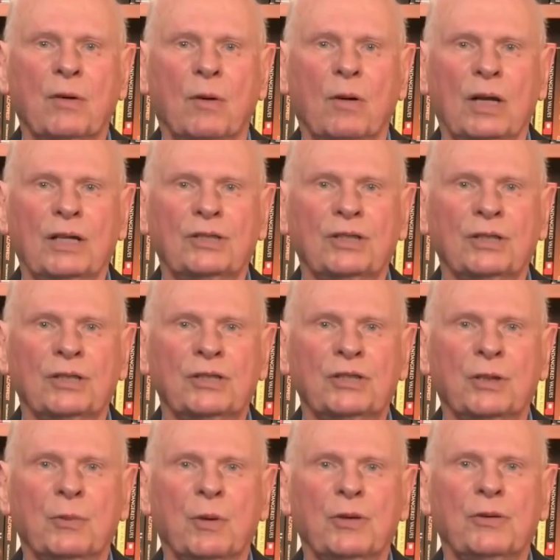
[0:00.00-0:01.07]
coalition
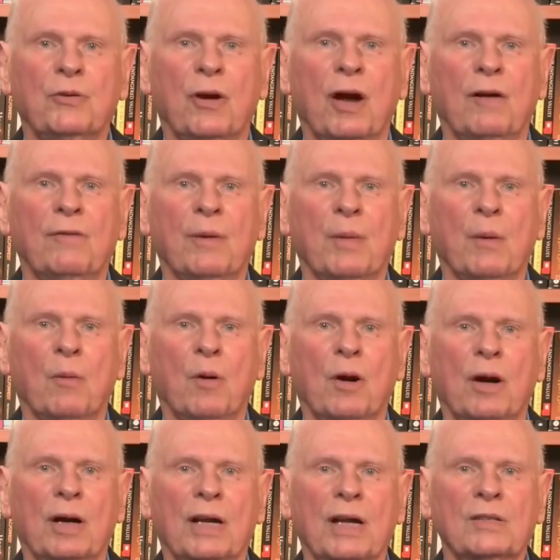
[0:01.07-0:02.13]
should withdraw from the
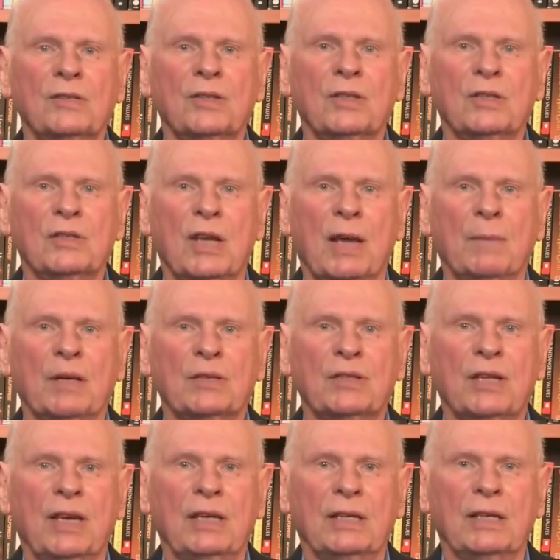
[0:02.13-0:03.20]
war against the Islamic
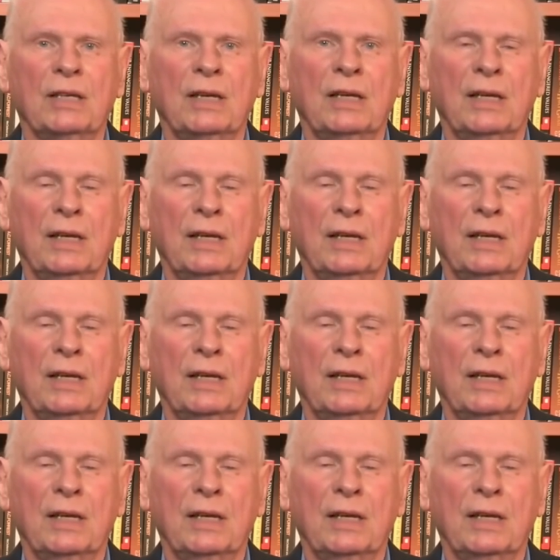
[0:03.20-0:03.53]
State